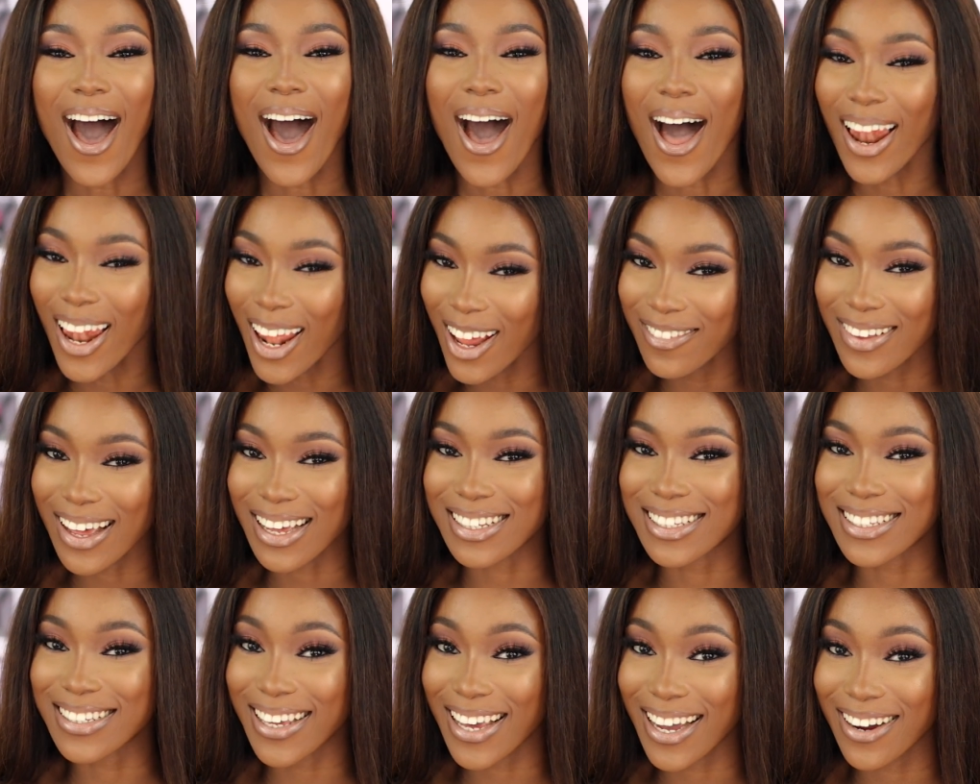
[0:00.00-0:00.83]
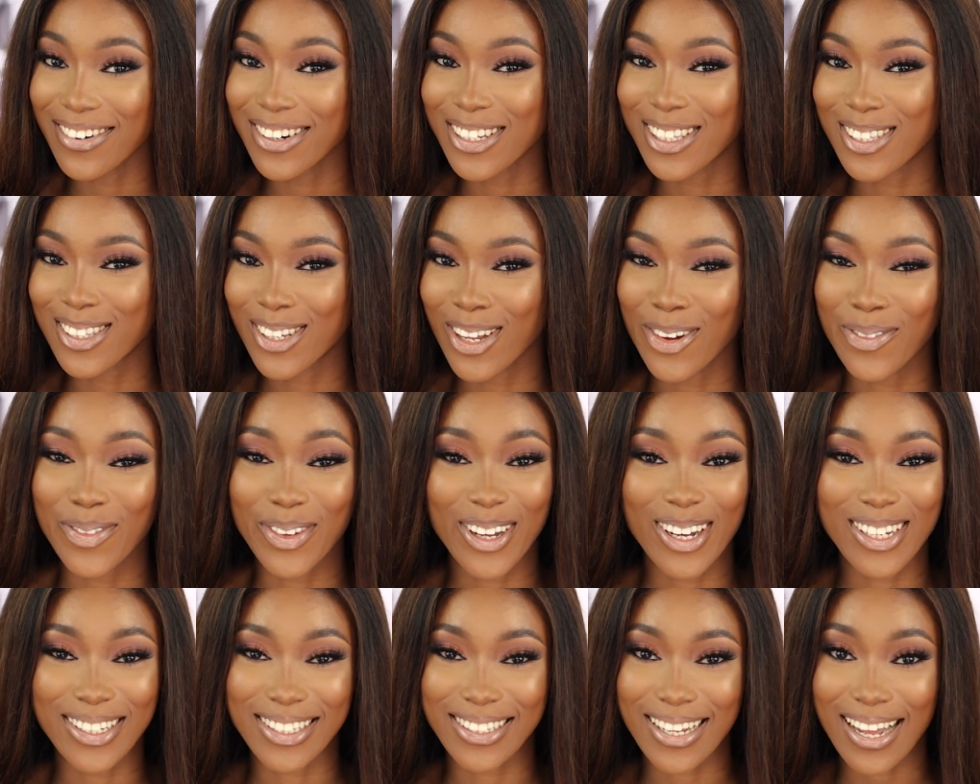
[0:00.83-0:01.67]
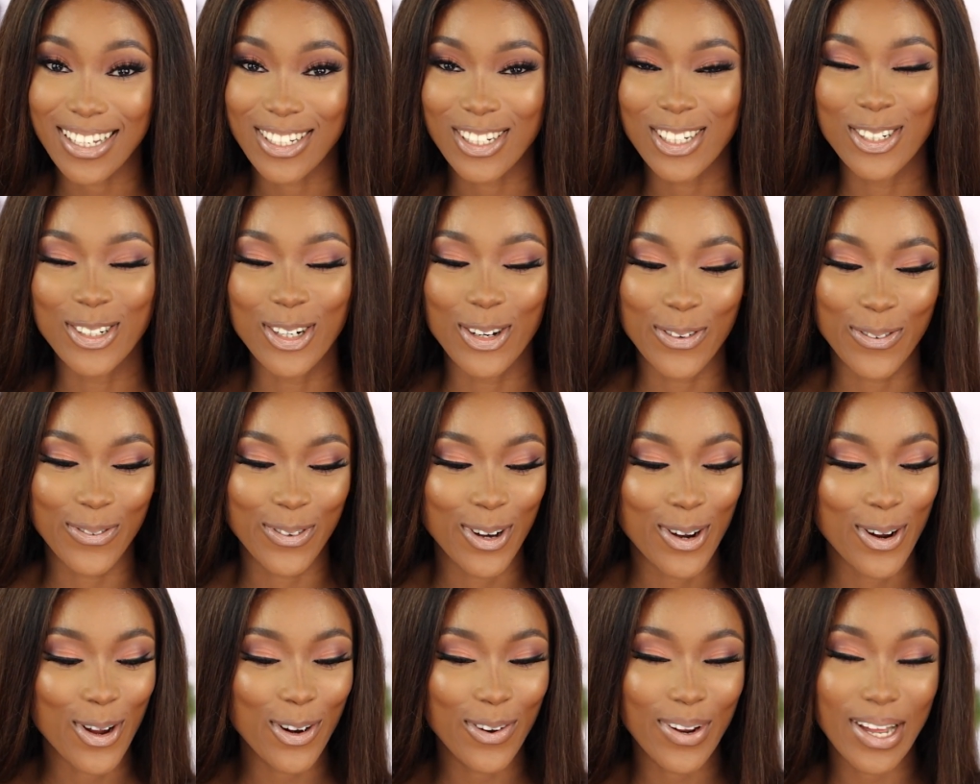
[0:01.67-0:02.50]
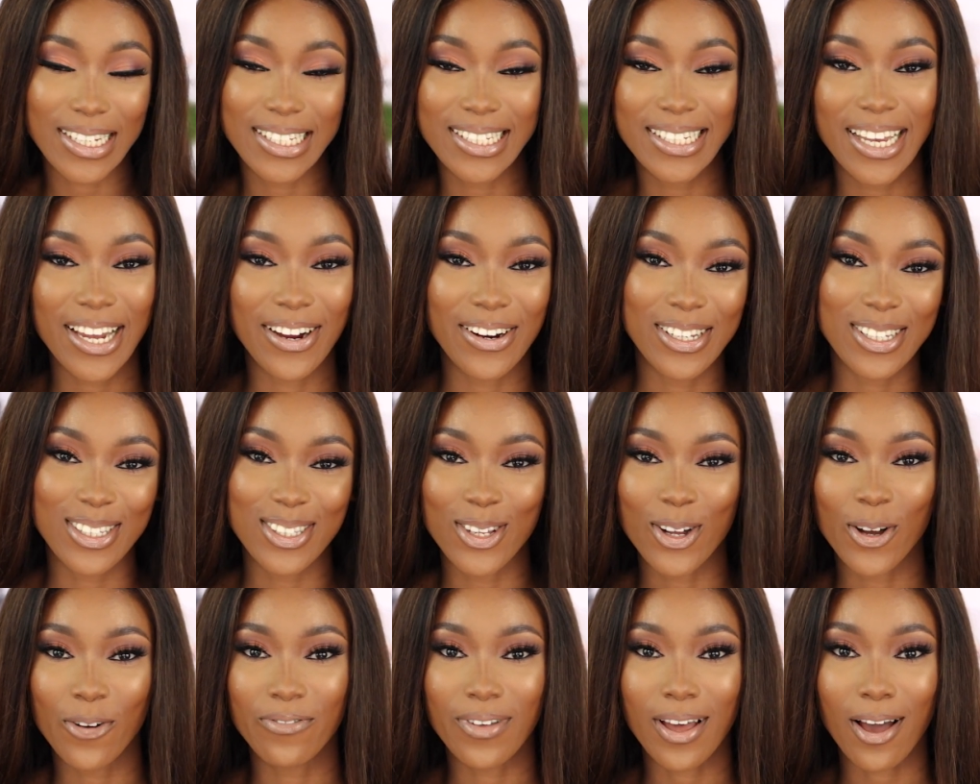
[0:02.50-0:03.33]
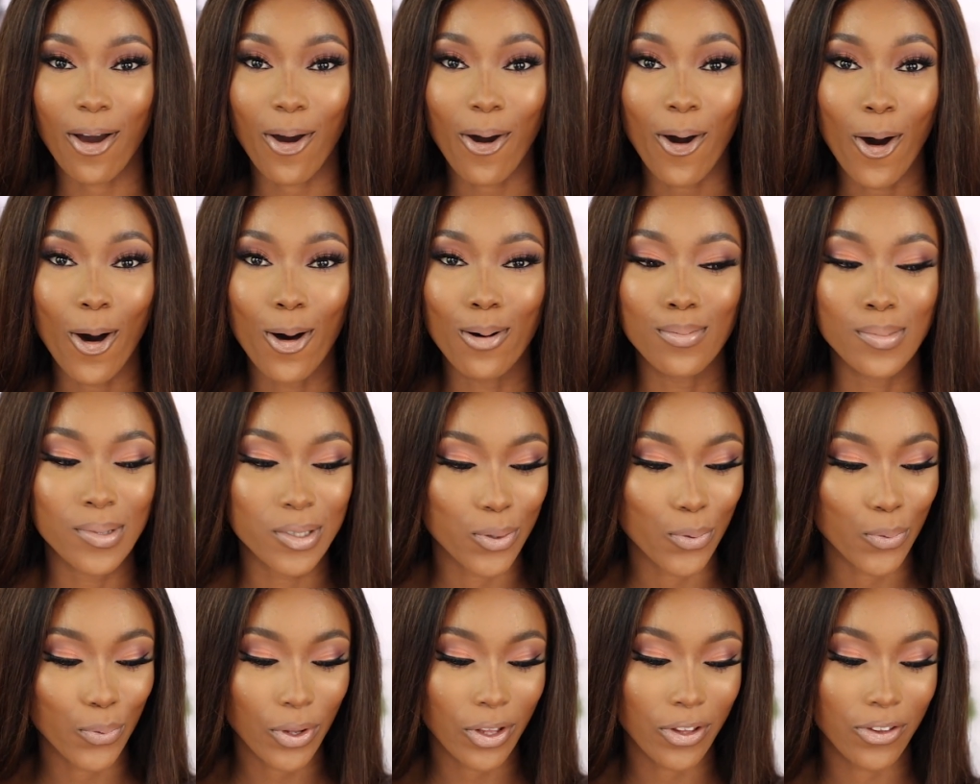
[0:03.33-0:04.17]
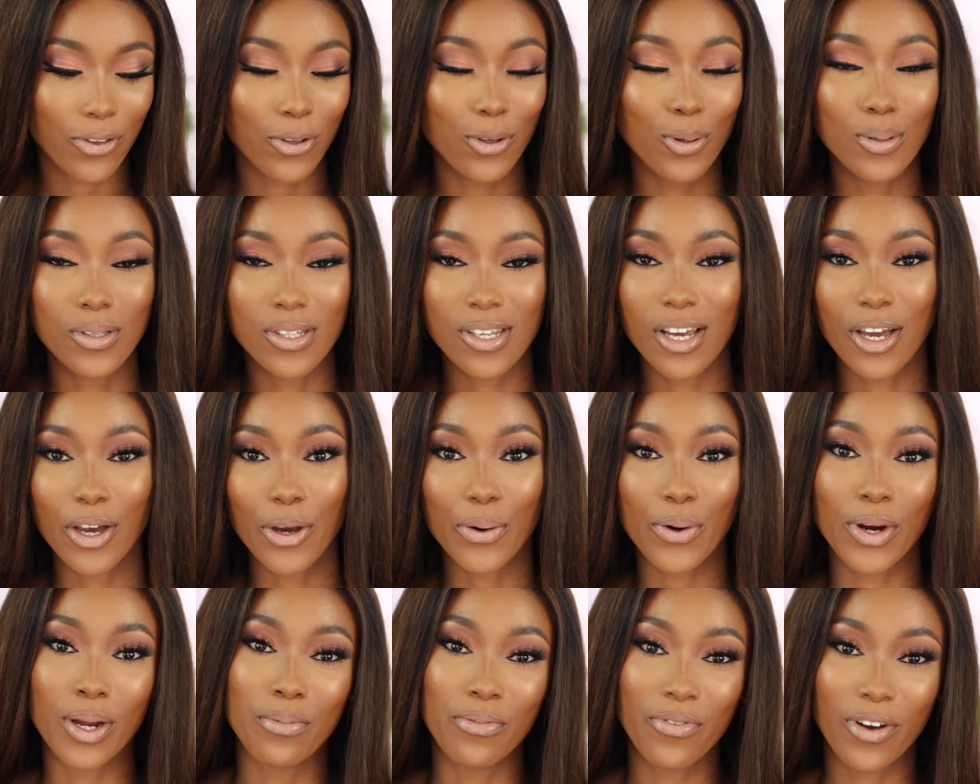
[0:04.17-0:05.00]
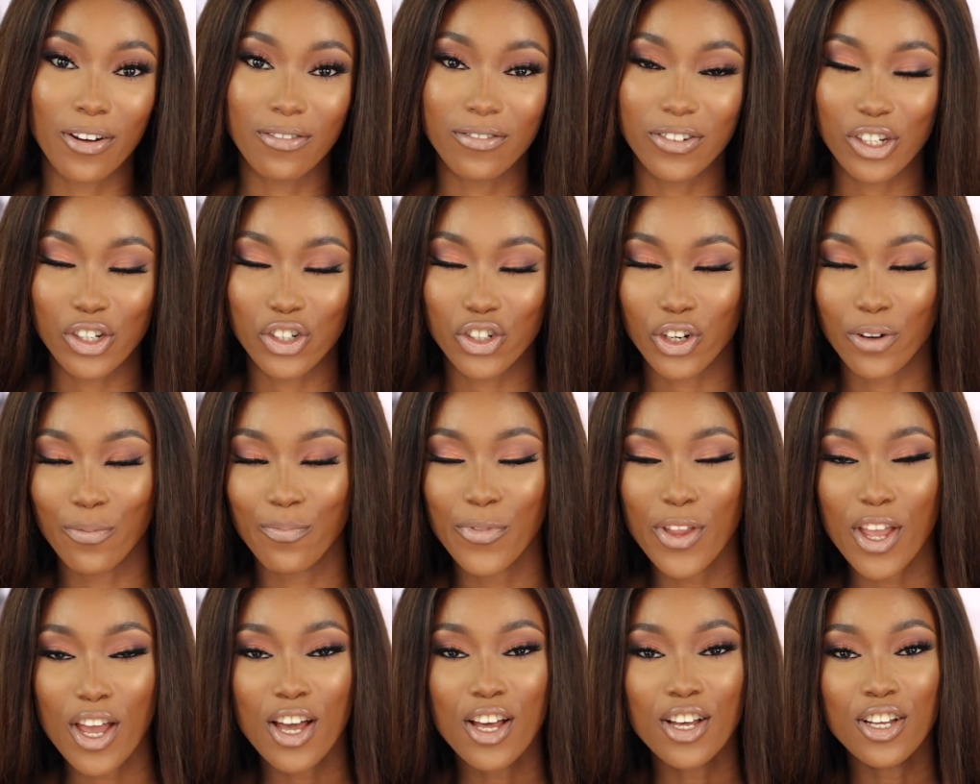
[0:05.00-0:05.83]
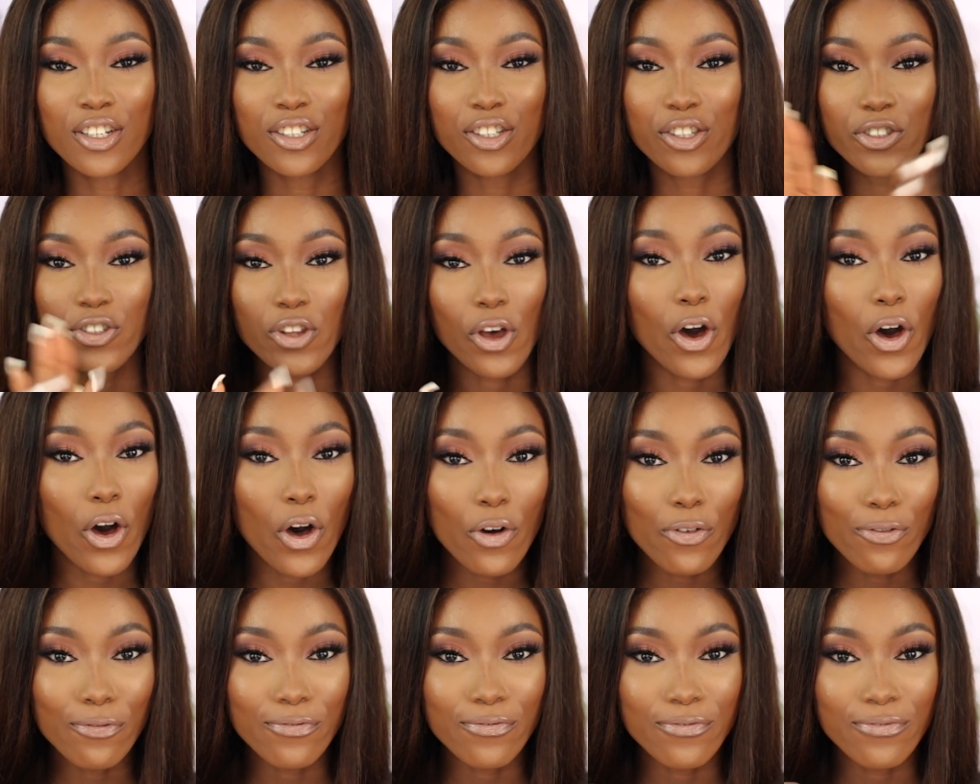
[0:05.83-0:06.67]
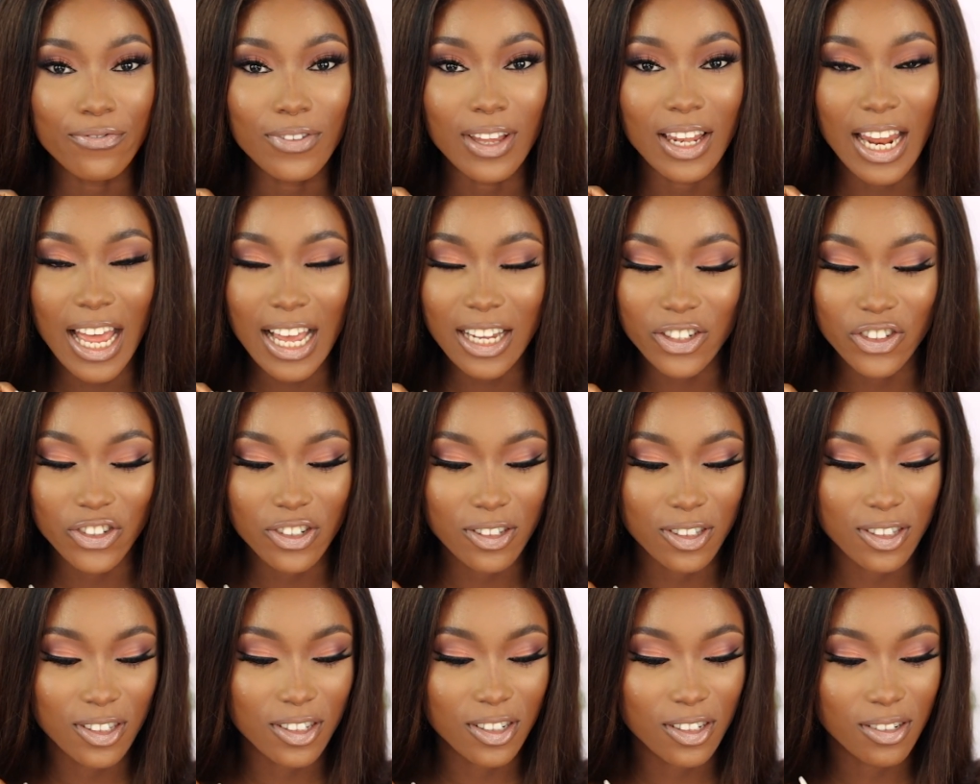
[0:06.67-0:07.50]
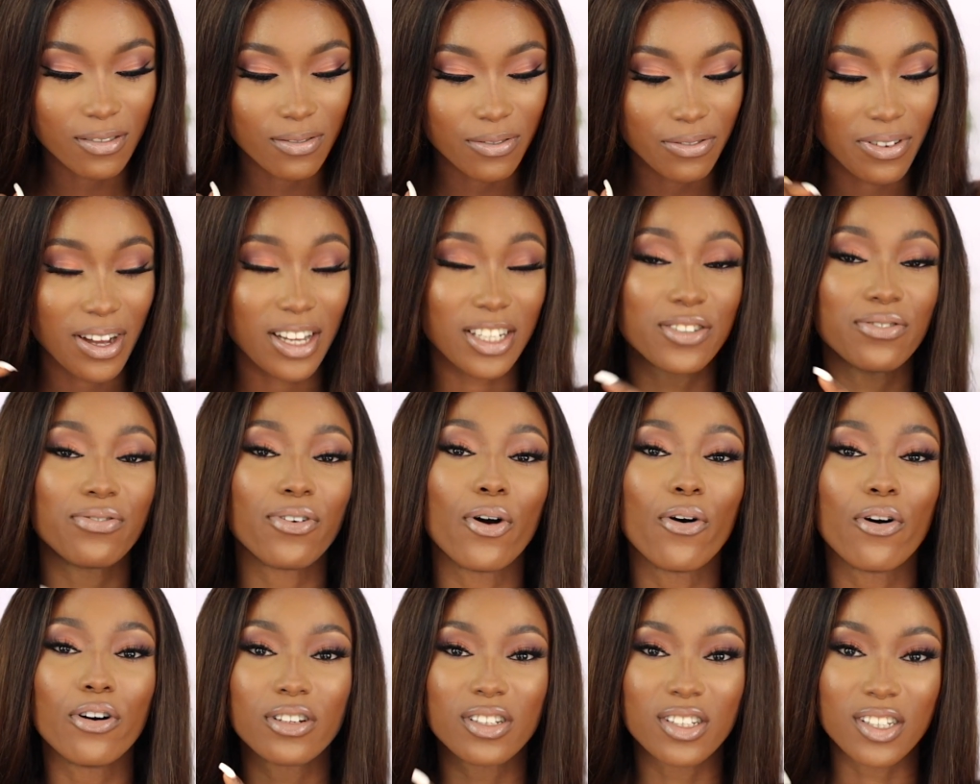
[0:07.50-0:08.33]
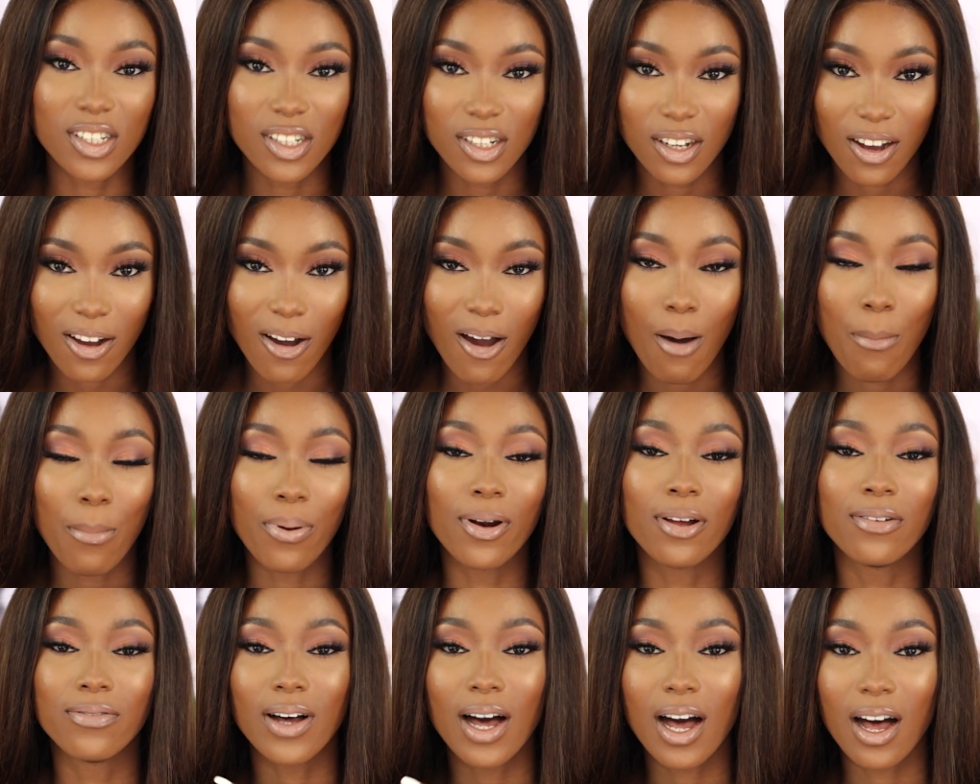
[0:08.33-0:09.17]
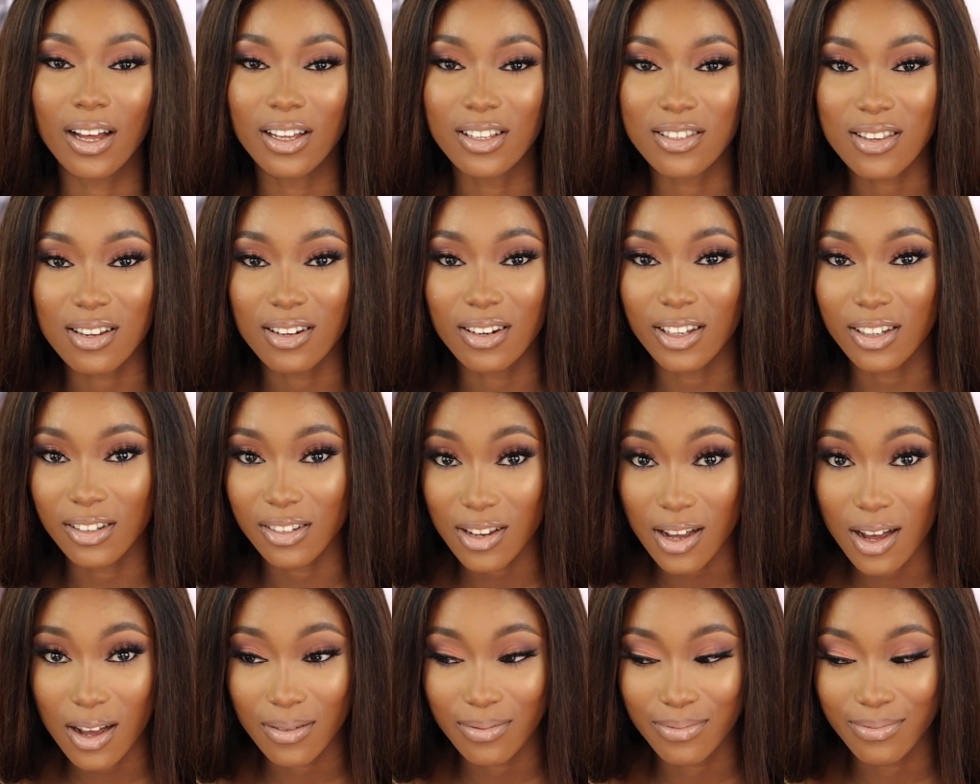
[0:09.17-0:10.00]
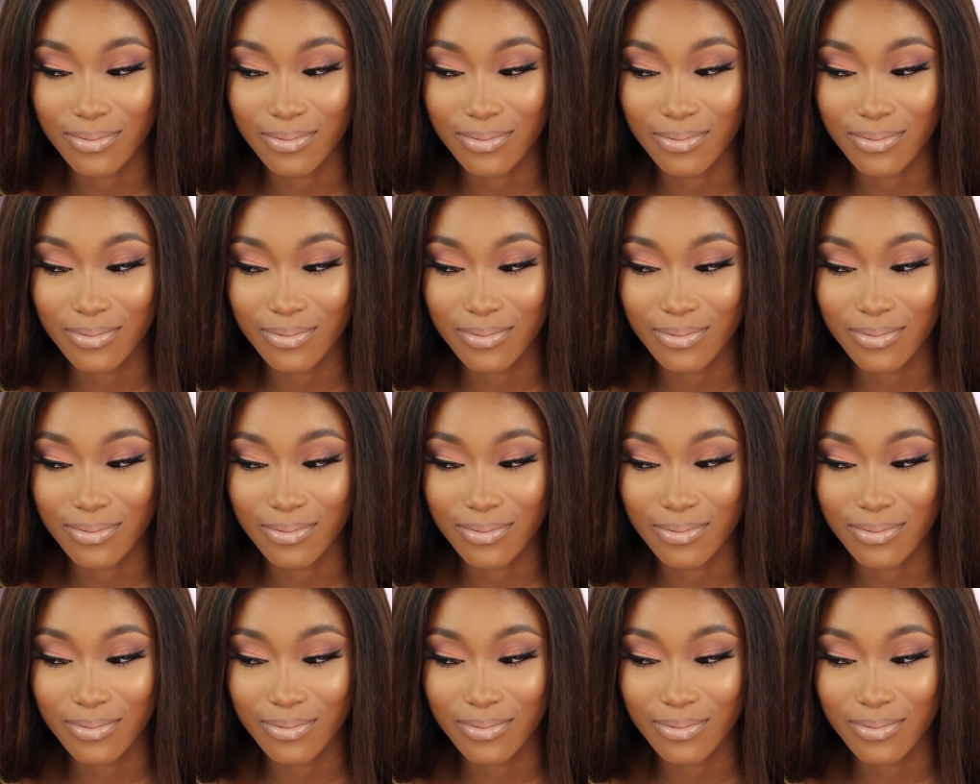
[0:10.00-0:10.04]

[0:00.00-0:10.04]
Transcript: all of that scary stuff, because it's actually not fun, all that scary stuff that comes with using a cream foundation. So let's just fast forward to a couple of hours later.